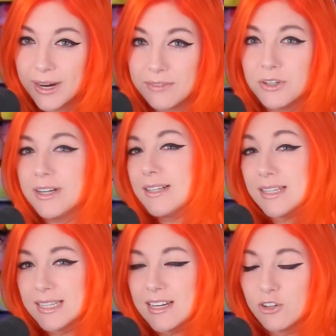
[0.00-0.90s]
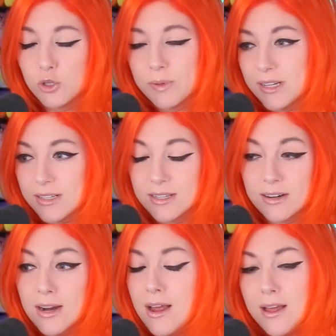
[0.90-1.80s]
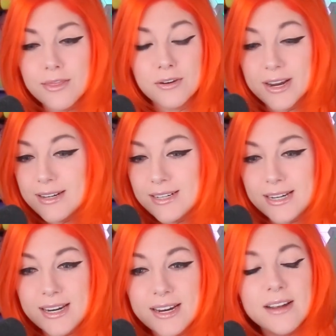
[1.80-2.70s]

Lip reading: ever get to see just because they're indie.